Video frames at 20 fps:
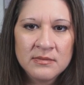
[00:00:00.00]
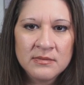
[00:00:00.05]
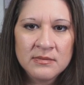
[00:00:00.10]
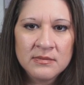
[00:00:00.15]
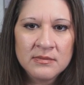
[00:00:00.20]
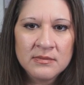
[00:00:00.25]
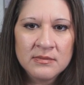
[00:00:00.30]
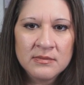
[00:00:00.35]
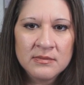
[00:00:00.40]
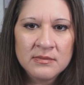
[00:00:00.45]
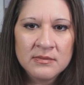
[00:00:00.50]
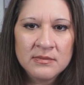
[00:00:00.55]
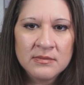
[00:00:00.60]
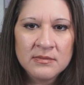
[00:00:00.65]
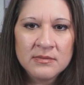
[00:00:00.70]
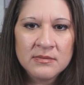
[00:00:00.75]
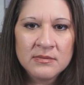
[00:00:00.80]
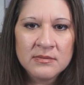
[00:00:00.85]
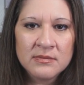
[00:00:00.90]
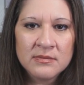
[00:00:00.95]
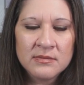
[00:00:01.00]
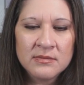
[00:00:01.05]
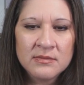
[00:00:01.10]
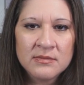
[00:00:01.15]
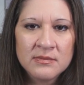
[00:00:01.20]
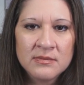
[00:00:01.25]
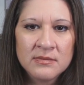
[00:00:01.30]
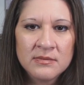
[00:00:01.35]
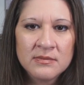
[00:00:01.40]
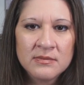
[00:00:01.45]

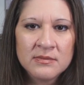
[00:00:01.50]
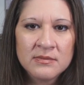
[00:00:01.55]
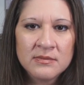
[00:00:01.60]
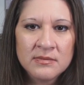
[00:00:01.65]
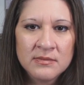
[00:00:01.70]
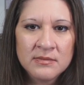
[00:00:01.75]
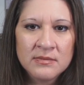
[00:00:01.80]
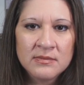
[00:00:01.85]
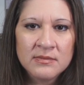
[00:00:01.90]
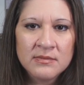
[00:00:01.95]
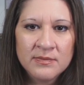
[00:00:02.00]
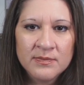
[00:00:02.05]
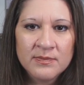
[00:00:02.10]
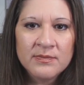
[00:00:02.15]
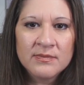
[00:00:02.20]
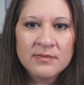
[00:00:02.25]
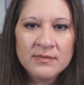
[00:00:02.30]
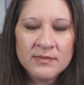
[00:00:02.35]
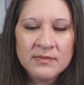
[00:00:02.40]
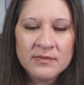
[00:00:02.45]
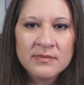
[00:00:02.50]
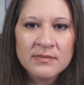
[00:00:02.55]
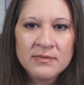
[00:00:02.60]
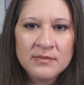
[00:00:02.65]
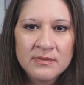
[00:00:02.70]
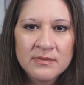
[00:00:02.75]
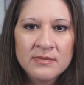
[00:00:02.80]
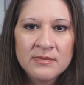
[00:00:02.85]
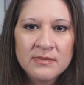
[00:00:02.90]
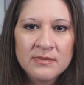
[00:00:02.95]

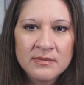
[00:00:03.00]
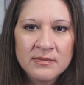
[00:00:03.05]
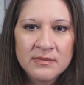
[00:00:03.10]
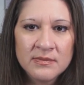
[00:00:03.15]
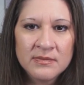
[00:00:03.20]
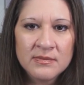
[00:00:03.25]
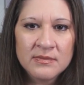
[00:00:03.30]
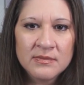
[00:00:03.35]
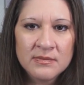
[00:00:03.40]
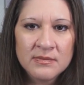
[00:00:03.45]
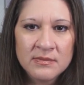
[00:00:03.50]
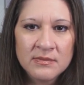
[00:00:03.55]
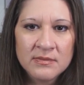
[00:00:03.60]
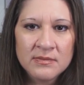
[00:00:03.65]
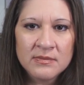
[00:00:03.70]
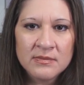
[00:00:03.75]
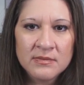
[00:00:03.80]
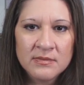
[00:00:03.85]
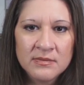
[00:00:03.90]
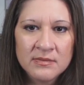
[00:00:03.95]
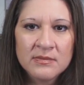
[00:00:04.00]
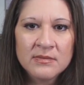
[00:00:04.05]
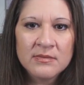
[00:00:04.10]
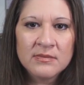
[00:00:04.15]
(not speaking)